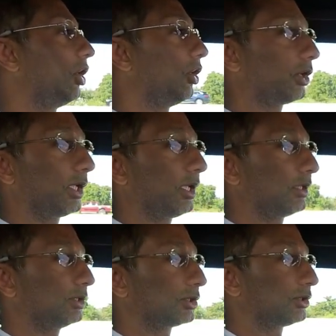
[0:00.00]
hooking
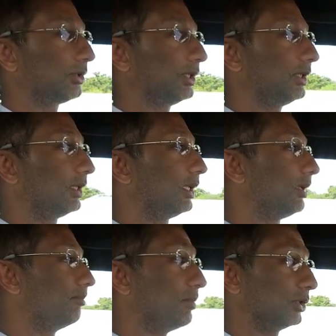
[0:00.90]
on the street,
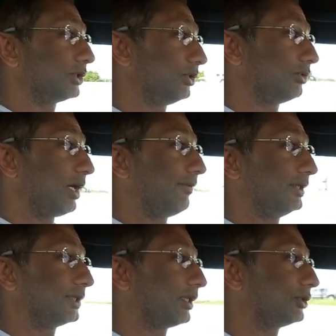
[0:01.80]
most of your
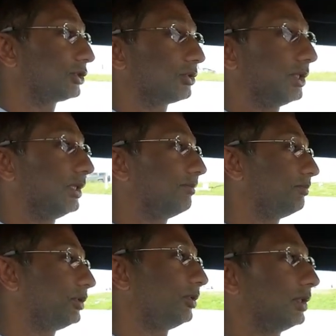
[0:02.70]
driving is on the street,
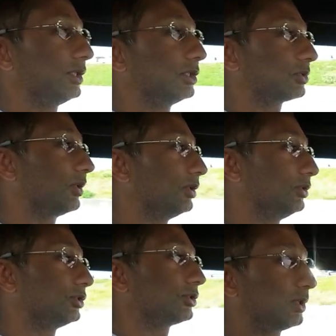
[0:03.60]
you really just want
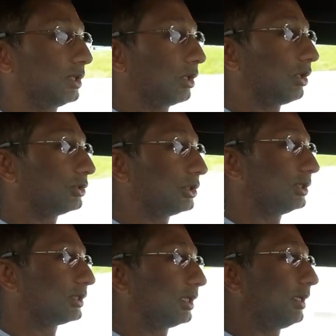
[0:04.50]
to do street
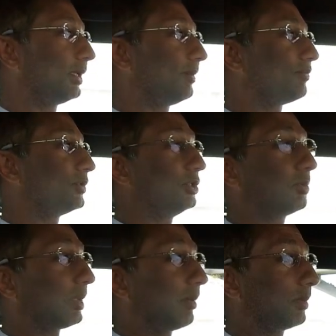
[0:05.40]
launches,
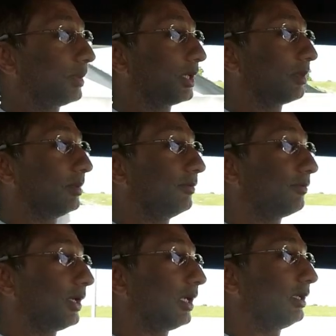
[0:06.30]
you're probably gonna be
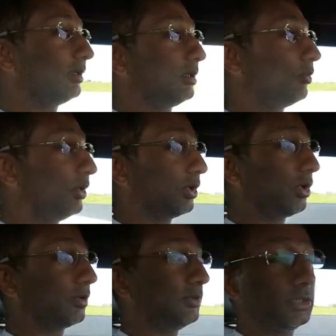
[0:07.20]
fine with
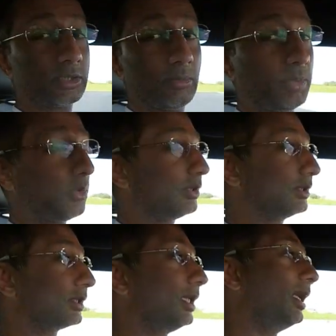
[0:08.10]
all of these
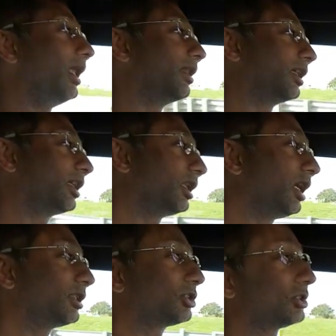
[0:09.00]
components. The
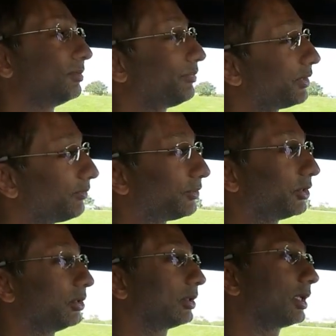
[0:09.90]
clutch, if
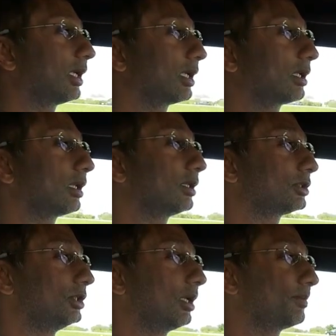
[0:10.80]
you're doing a lot of
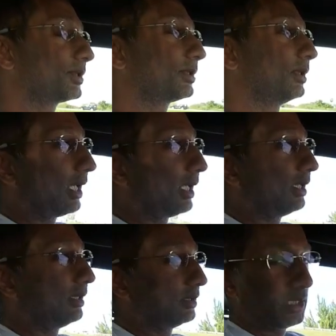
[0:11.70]
clutch dumps,
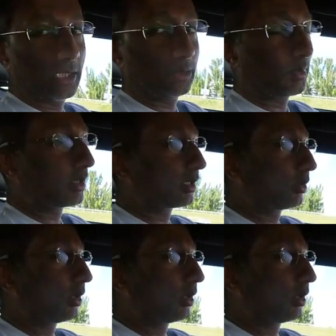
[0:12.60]
then yeah, you're probably gonna